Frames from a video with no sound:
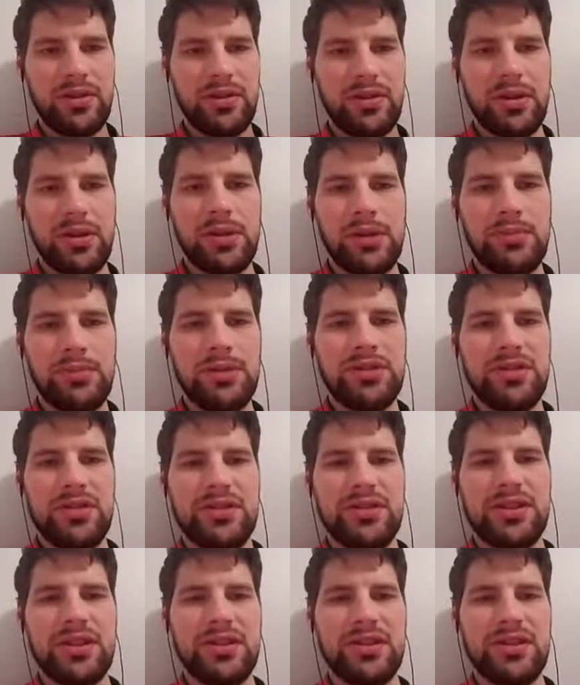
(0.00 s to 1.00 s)
You see
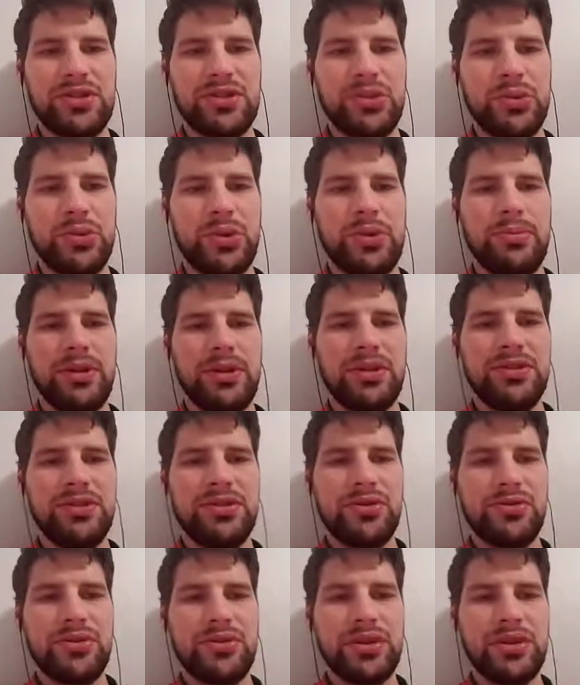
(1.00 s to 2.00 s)
he's got a square base
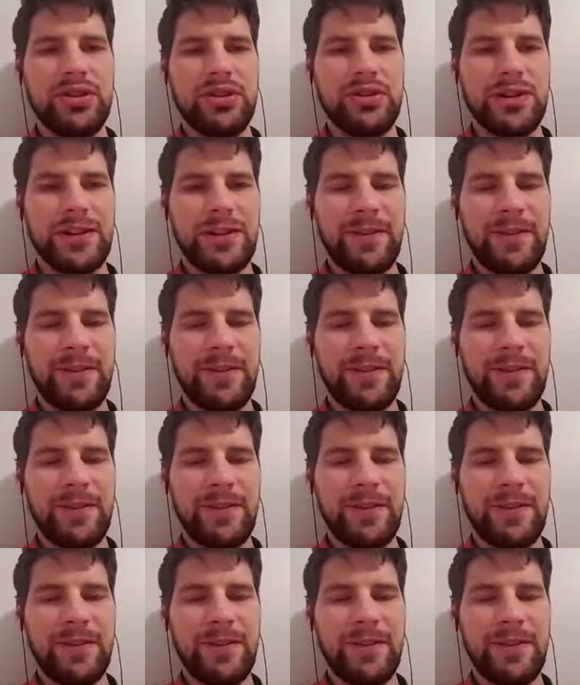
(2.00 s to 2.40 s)
going here.